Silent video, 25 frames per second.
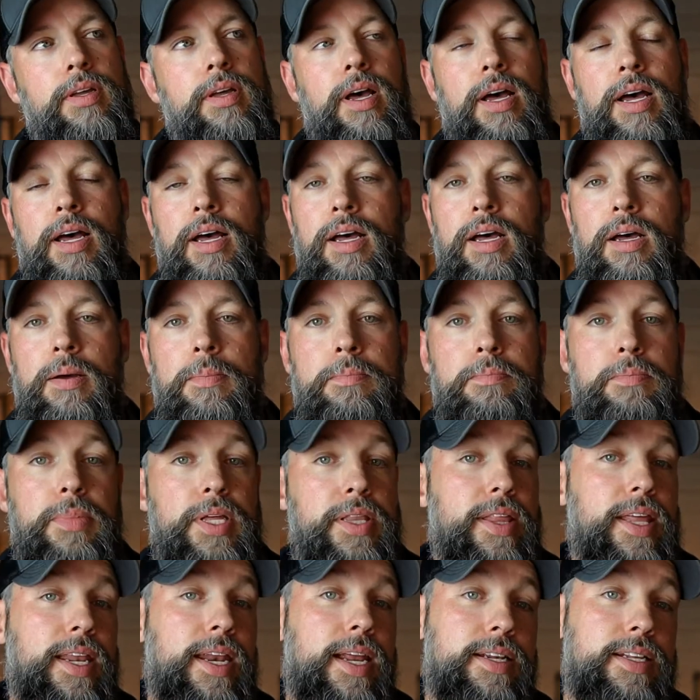
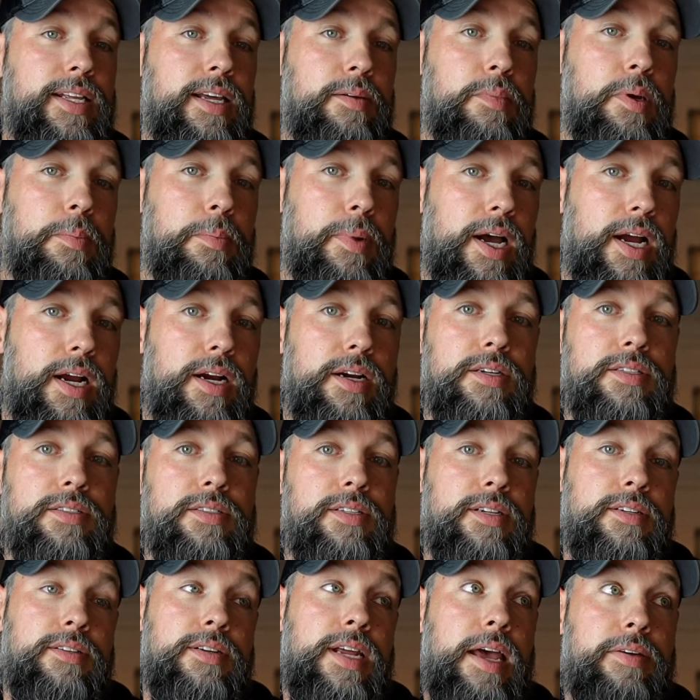But then I tell my buyers
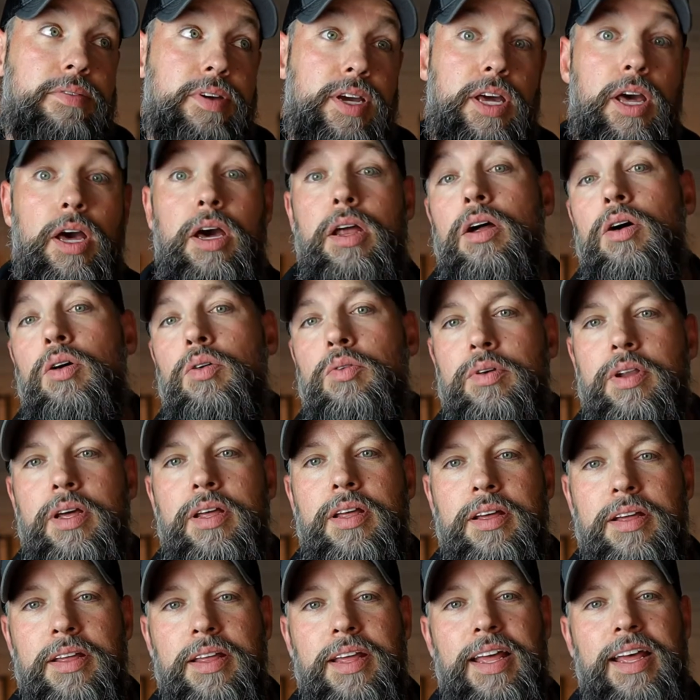to have it cut on
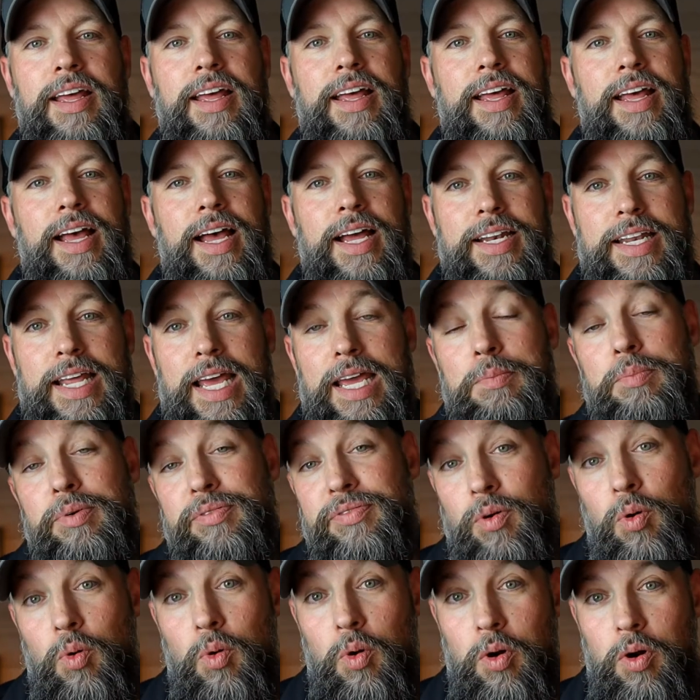a day
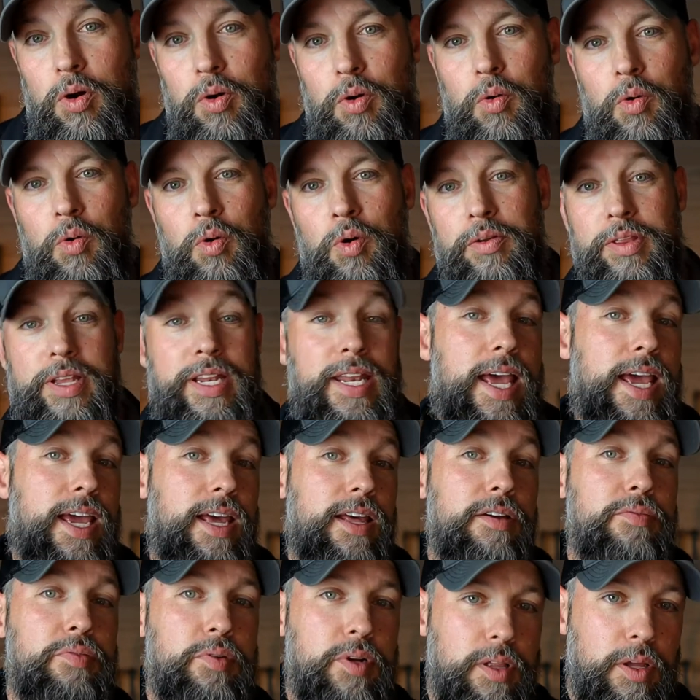before or the day
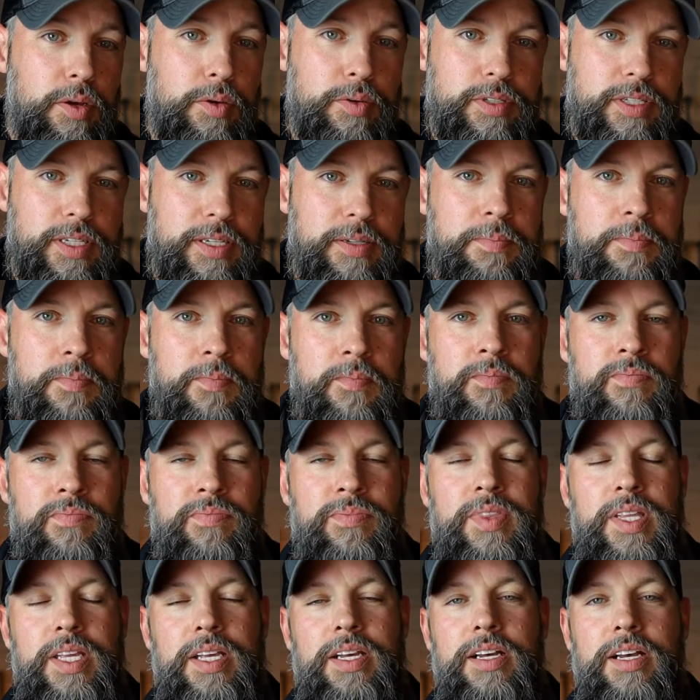of closing
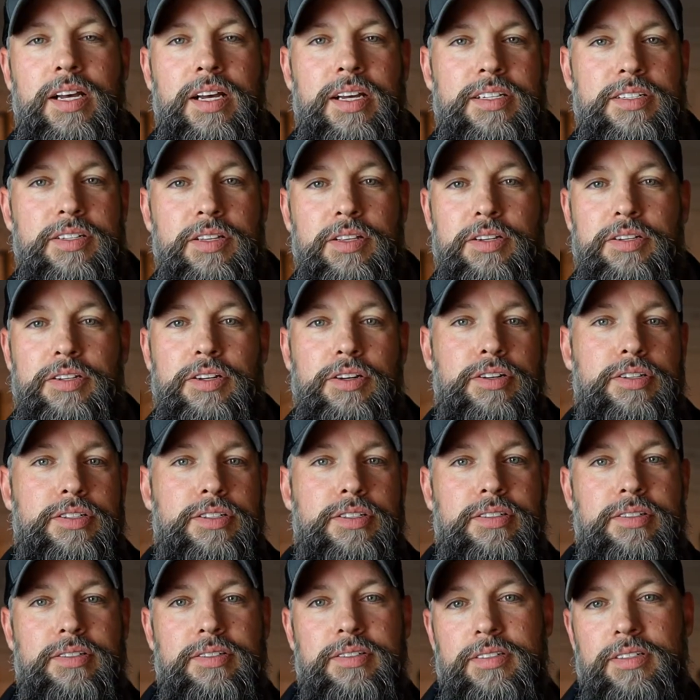so that
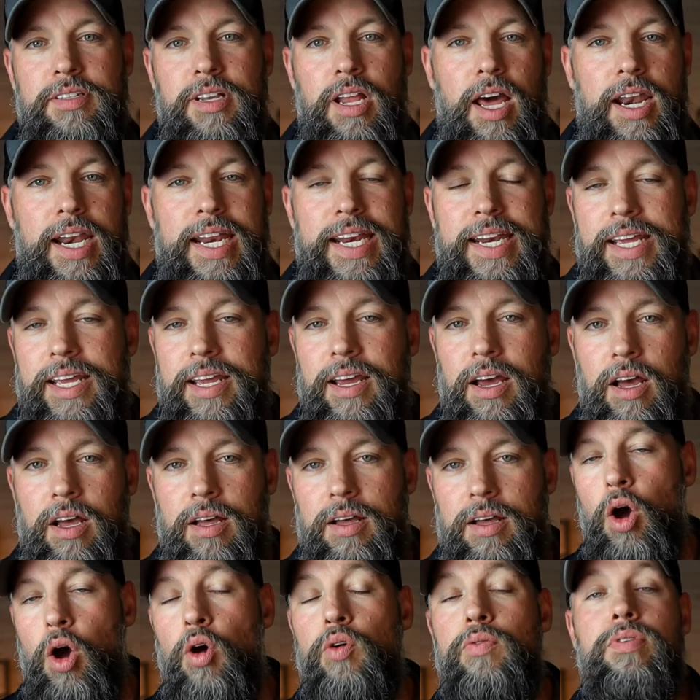there's not any
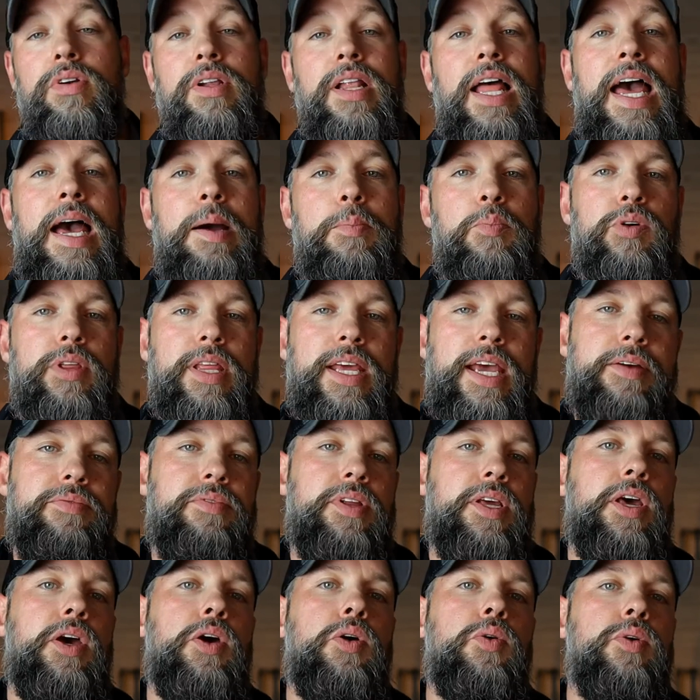overlap where they have
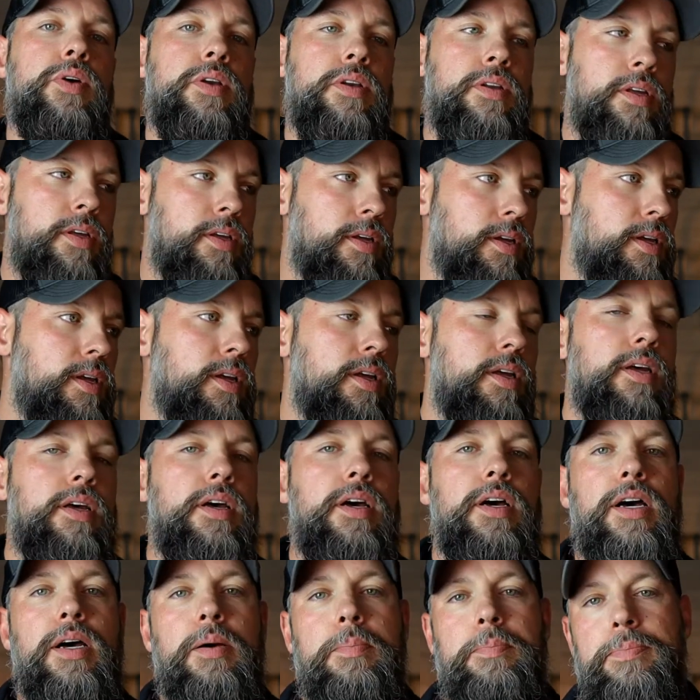to go and
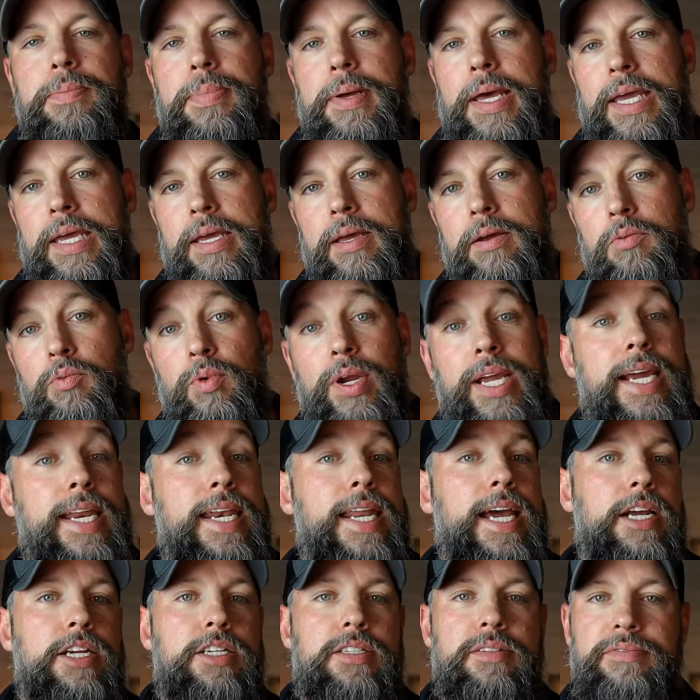pay a
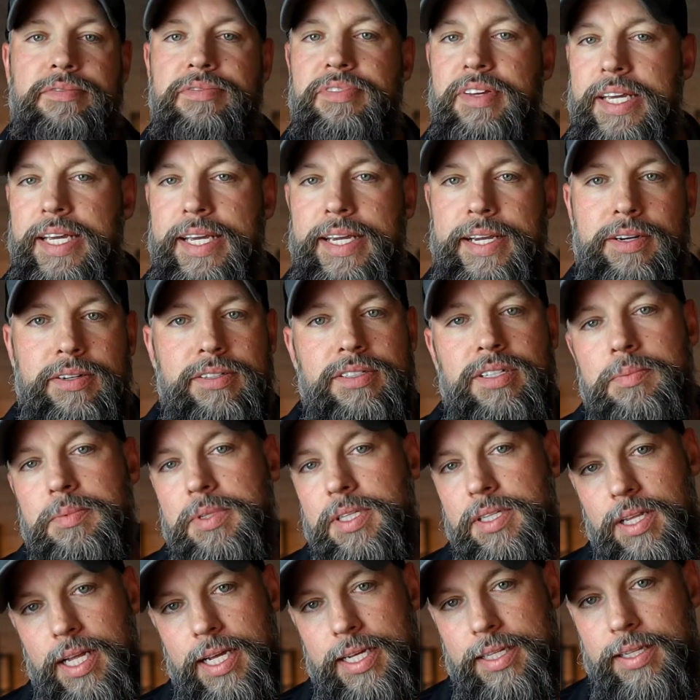reconnection fee or
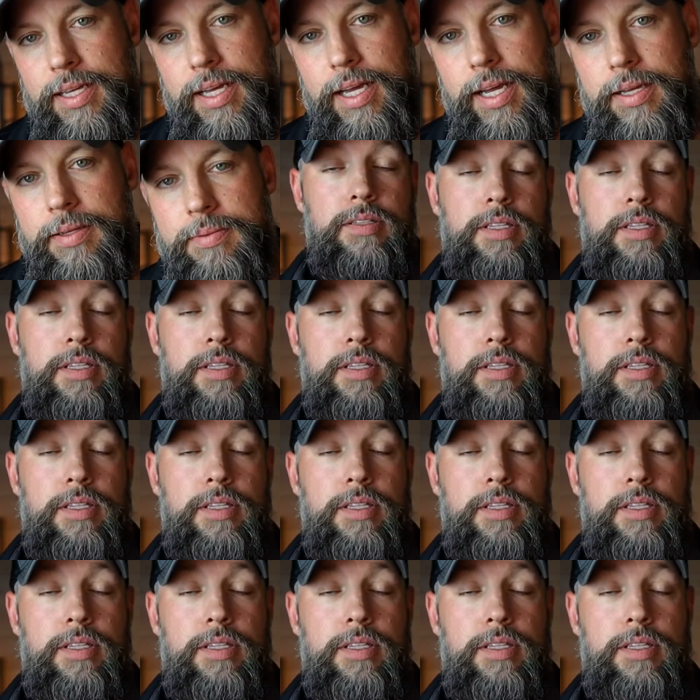something like that.